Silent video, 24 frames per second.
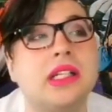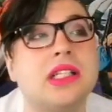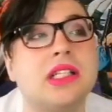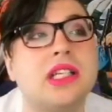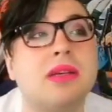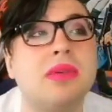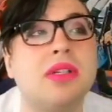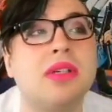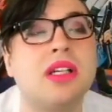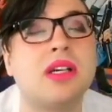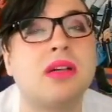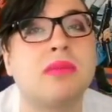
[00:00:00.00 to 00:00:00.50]

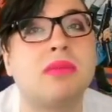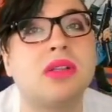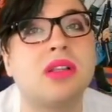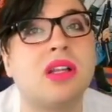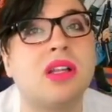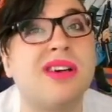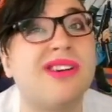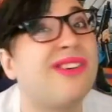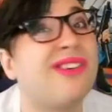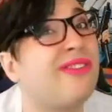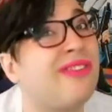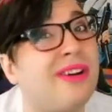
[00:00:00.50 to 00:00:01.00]
Tell me down
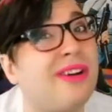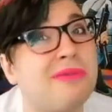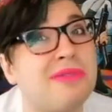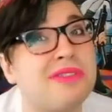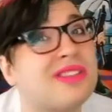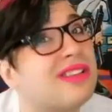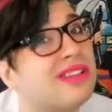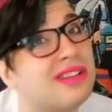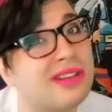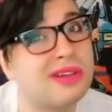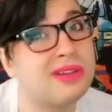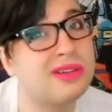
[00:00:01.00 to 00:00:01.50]
below if I was
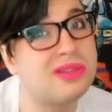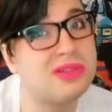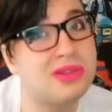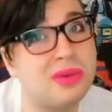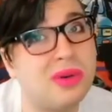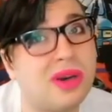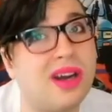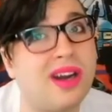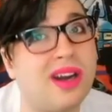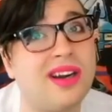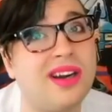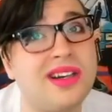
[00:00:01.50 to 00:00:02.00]
a little too
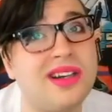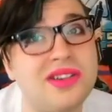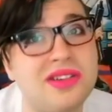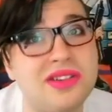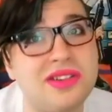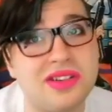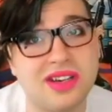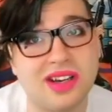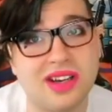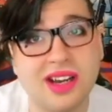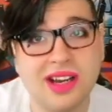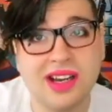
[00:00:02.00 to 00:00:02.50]

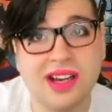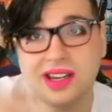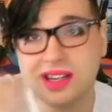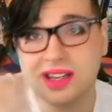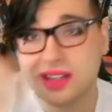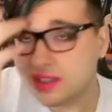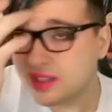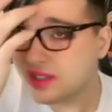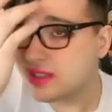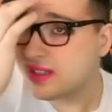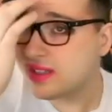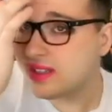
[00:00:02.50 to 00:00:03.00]
harsh,
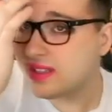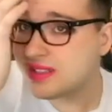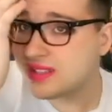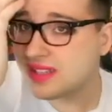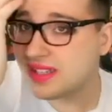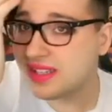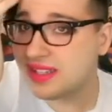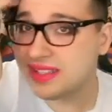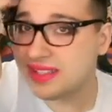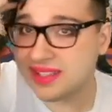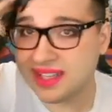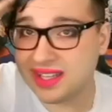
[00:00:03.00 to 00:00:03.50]
because
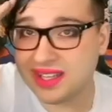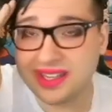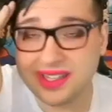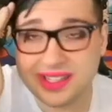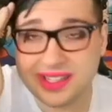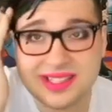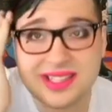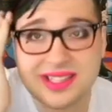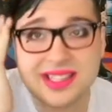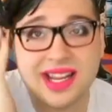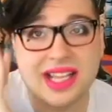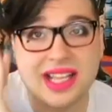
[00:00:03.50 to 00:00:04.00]
it
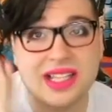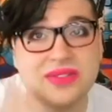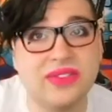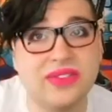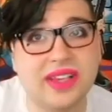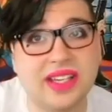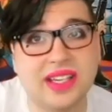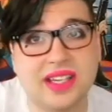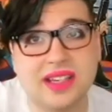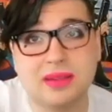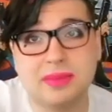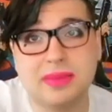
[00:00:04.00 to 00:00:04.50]
is a nice
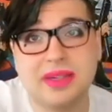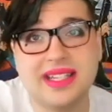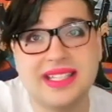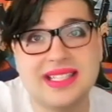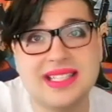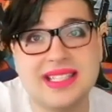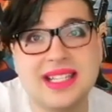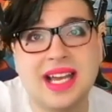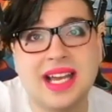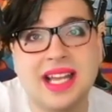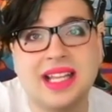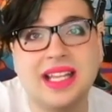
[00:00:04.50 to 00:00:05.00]
figure, but
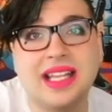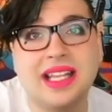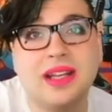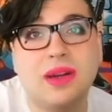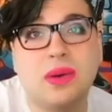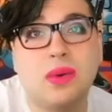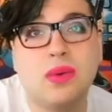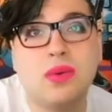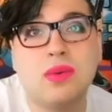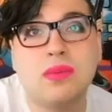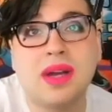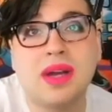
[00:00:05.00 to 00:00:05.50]
it's not like,
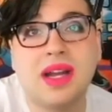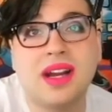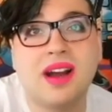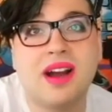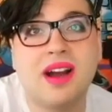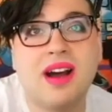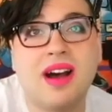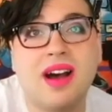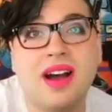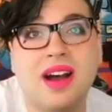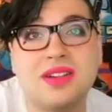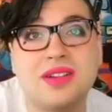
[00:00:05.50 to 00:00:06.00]
oh my
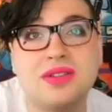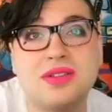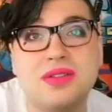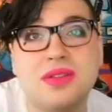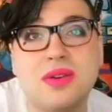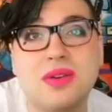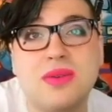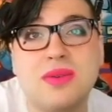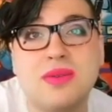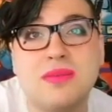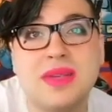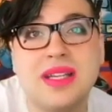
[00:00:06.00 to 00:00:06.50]
gosh,
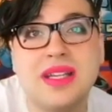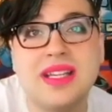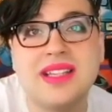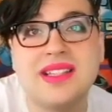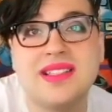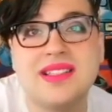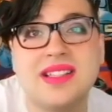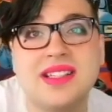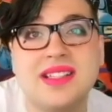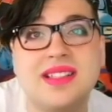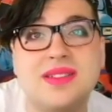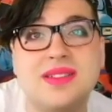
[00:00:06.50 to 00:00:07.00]
so
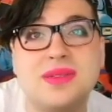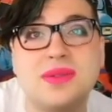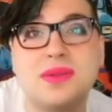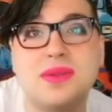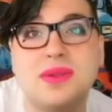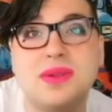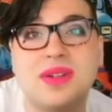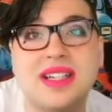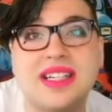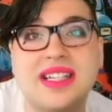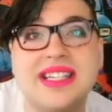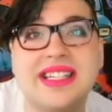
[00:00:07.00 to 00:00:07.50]
amazing, so
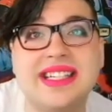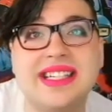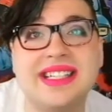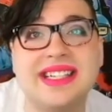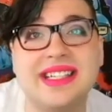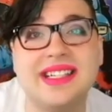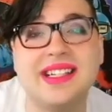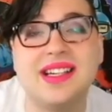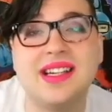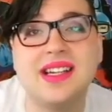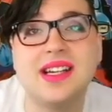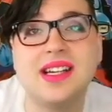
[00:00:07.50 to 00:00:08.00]

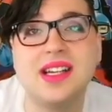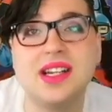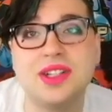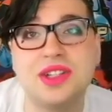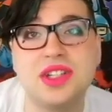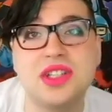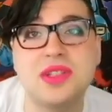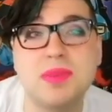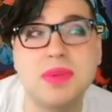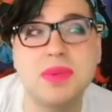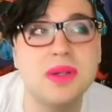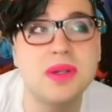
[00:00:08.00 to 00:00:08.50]
great.
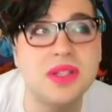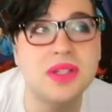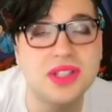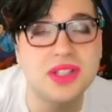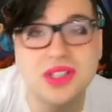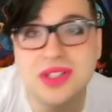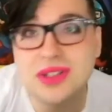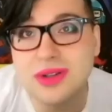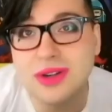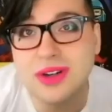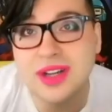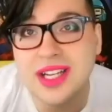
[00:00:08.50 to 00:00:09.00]
She's beauty,
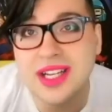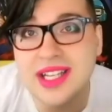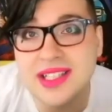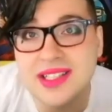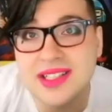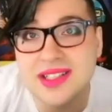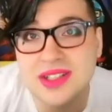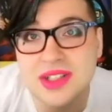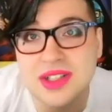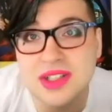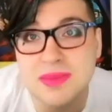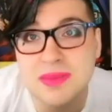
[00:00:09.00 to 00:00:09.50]
she's
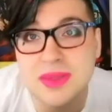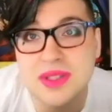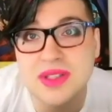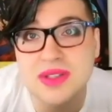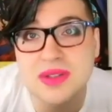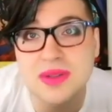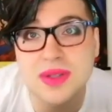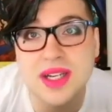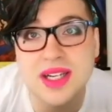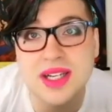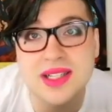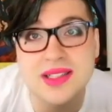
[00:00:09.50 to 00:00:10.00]
grace, she's Miss
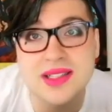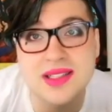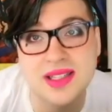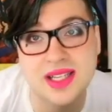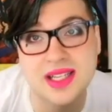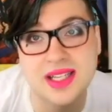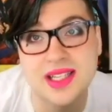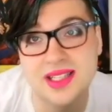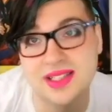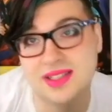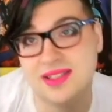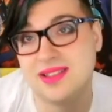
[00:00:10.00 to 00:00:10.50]
United
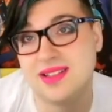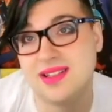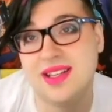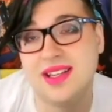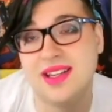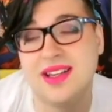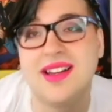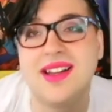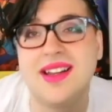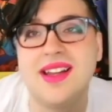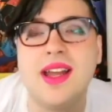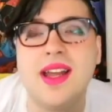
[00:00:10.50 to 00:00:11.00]
States.
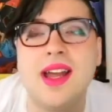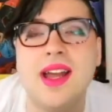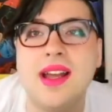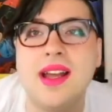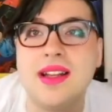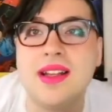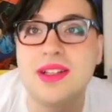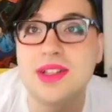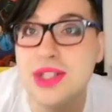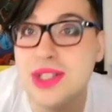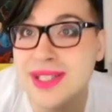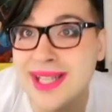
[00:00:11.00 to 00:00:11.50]
Like,
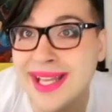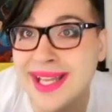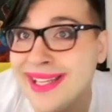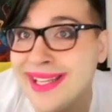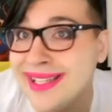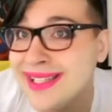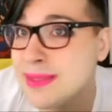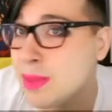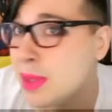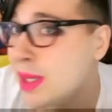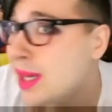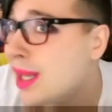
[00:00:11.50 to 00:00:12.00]
she's
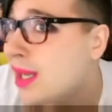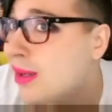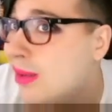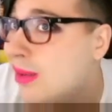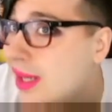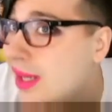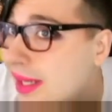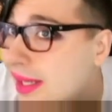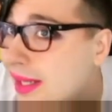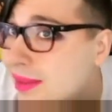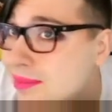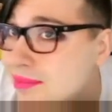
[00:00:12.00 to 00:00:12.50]
nice, but not
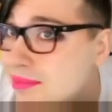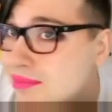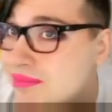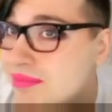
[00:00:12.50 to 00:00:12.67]
great.